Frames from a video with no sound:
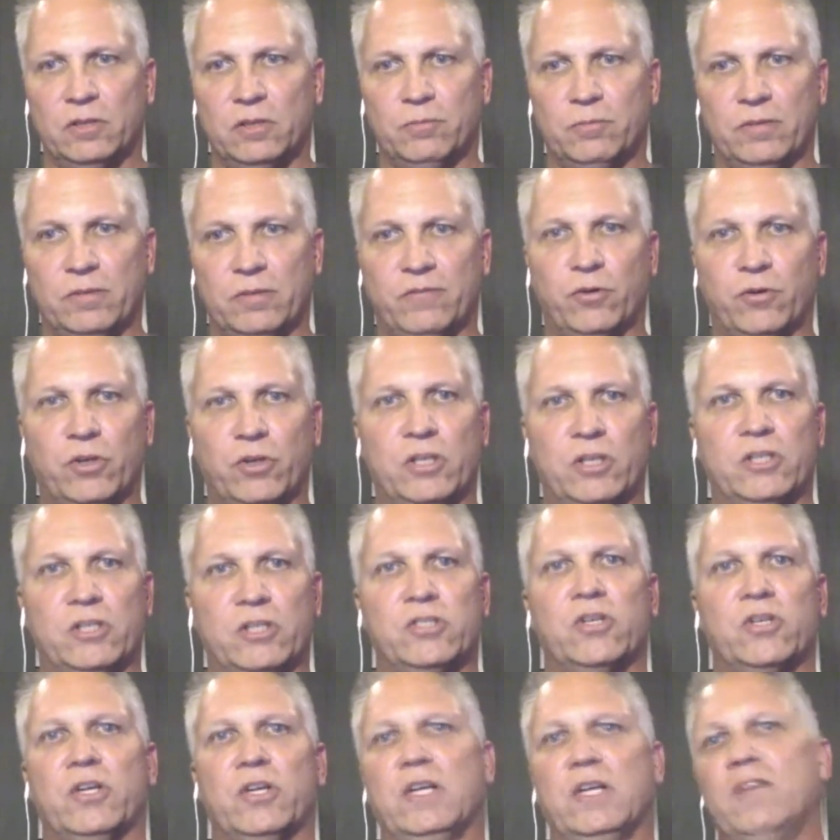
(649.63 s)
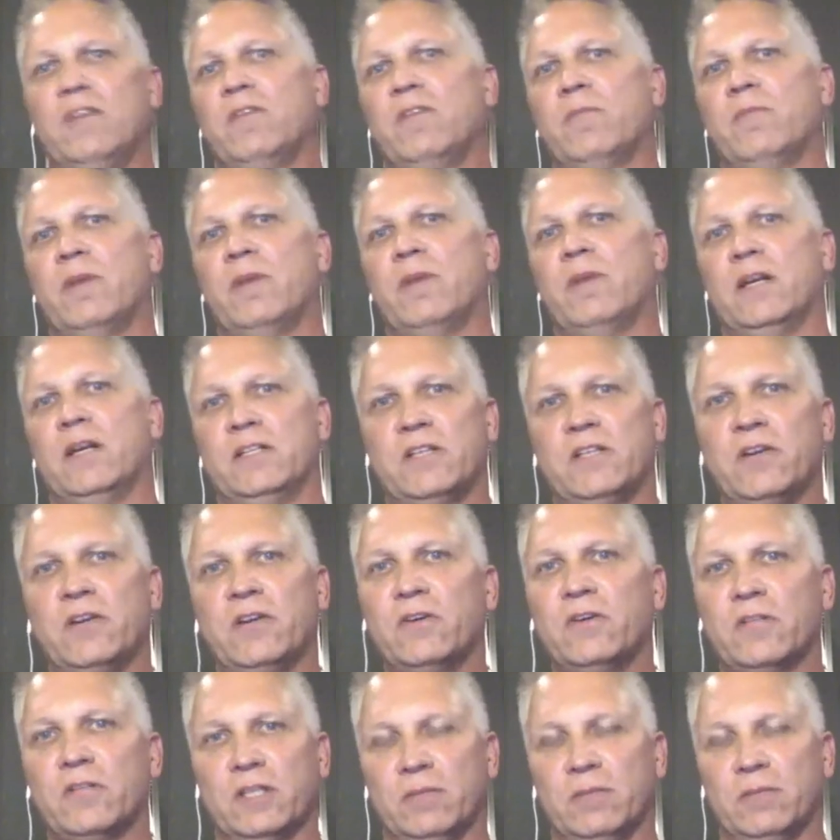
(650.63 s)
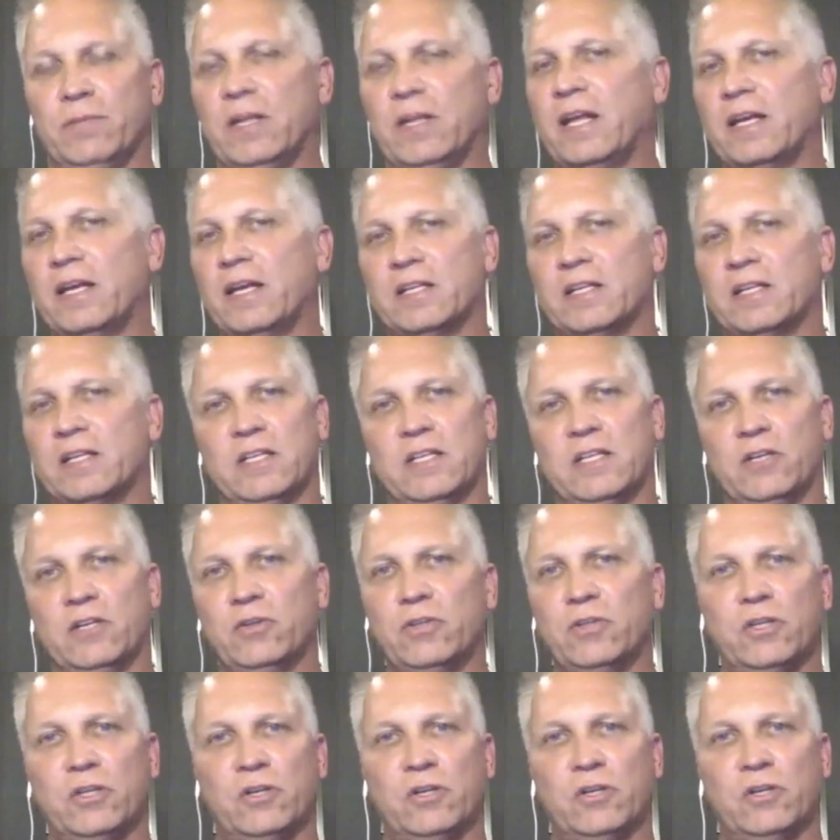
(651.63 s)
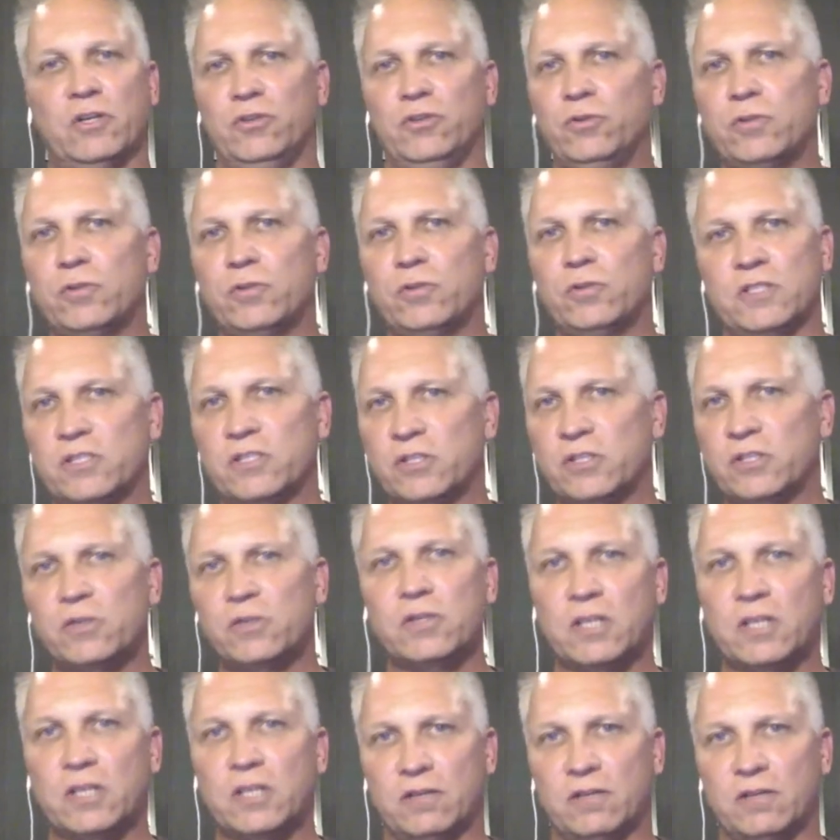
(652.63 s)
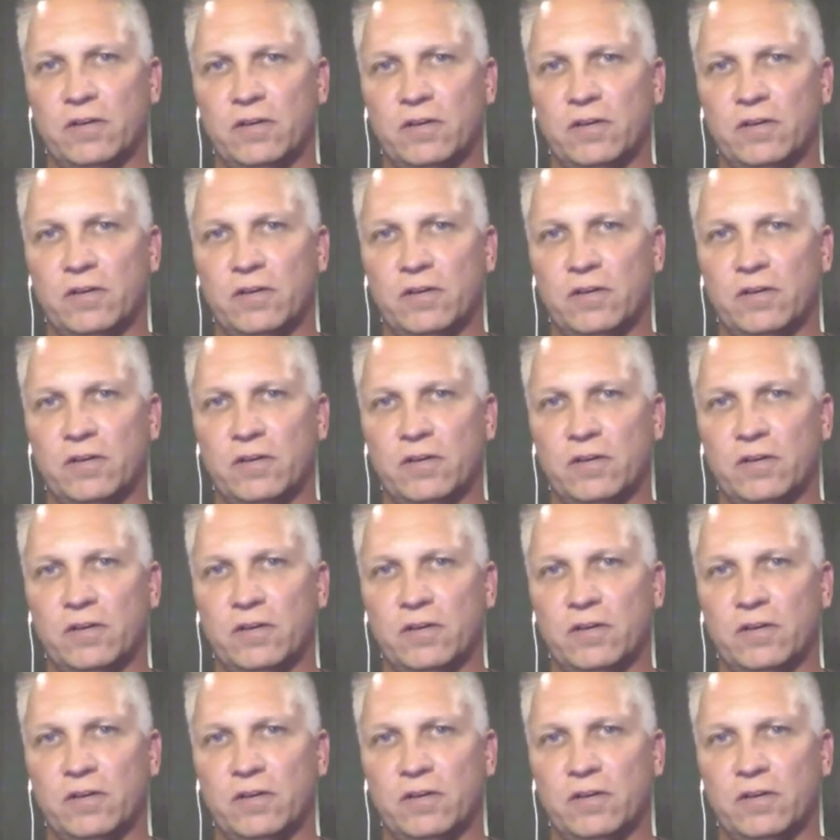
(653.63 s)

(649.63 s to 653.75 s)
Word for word: before you can start giving monetarily but like i said earlier you can still give